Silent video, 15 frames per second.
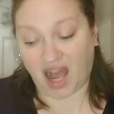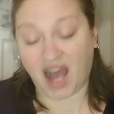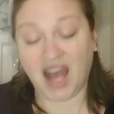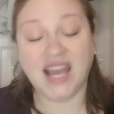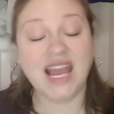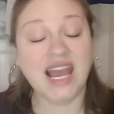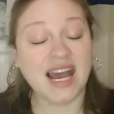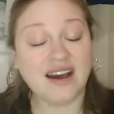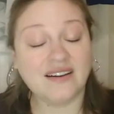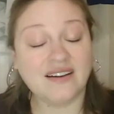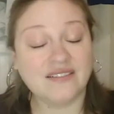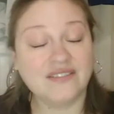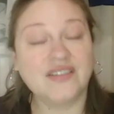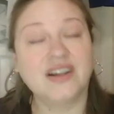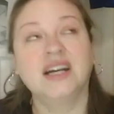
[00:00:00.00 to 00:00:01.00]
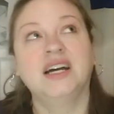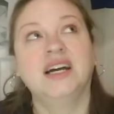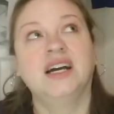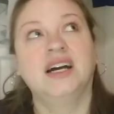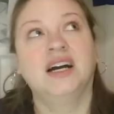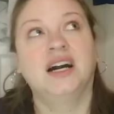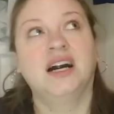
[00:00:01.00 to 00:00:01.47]
I have
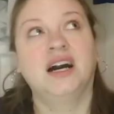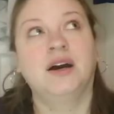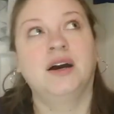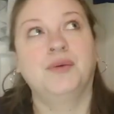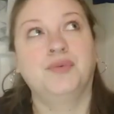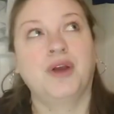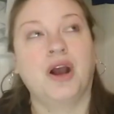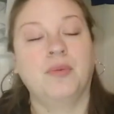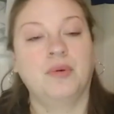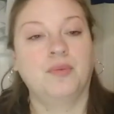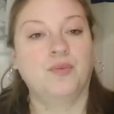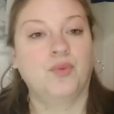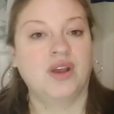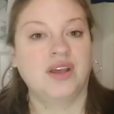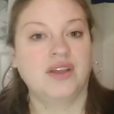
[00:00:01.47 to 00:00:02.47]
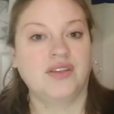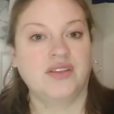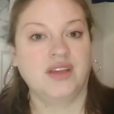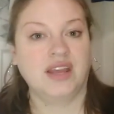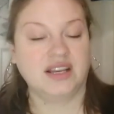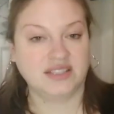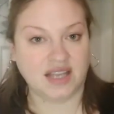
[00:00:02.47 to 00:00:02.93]
a problem with
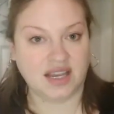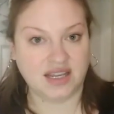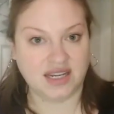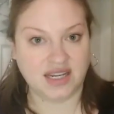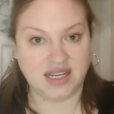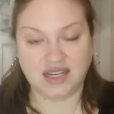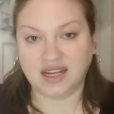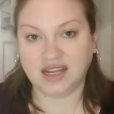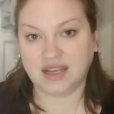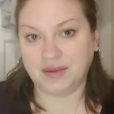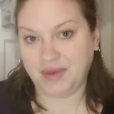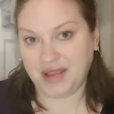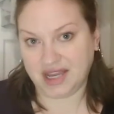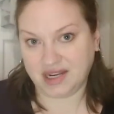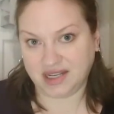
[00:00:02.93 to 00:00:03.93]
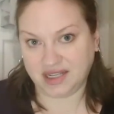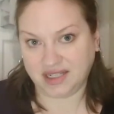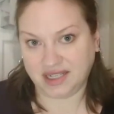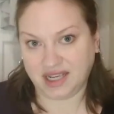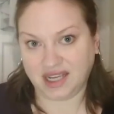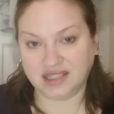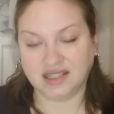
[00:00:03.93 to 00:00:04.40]
anxiety and I get panic
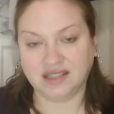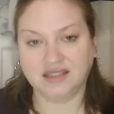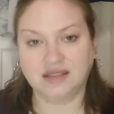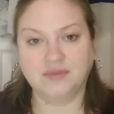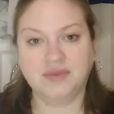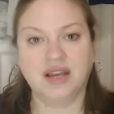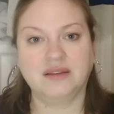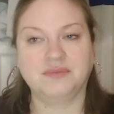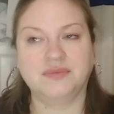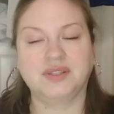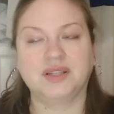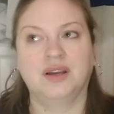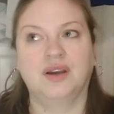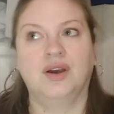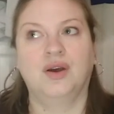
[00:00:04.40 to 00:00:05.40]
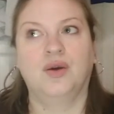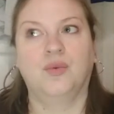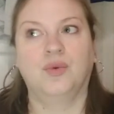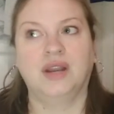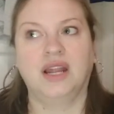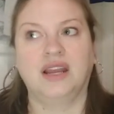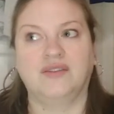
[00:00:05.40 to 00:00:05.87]
attacks. And sometimes
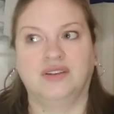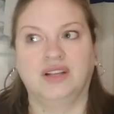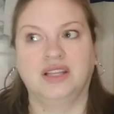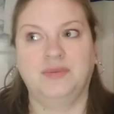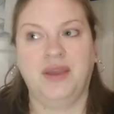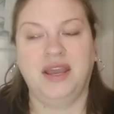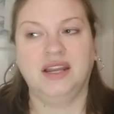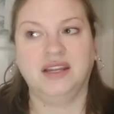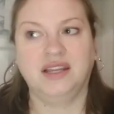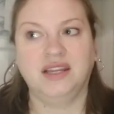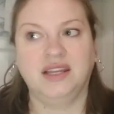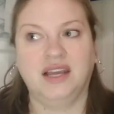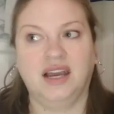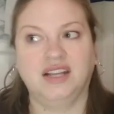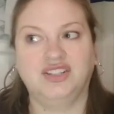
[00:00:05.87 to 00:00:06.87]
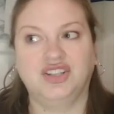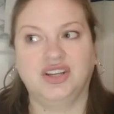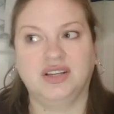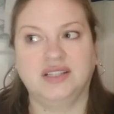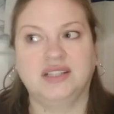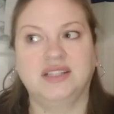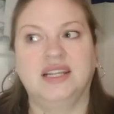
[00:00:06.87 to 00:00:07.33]
when I get really panicky, I
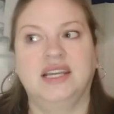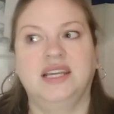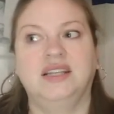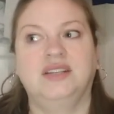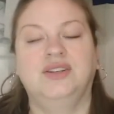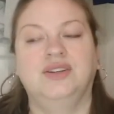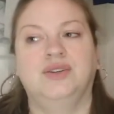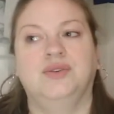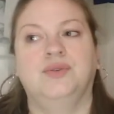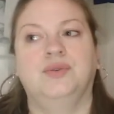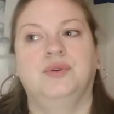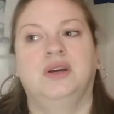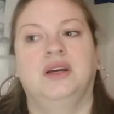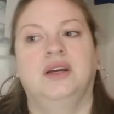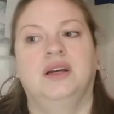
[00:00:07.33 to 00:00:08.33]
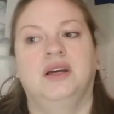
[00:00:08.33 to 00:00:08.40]
just need to